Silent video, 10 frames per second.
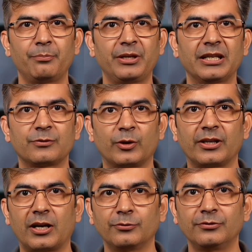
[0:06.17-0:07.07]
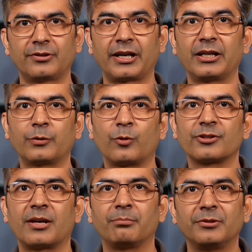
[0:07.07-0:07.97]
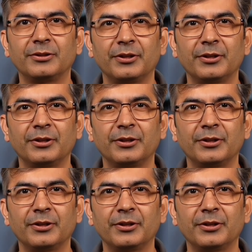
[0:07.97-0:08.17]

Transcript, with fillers: NPAs were down, credit was up.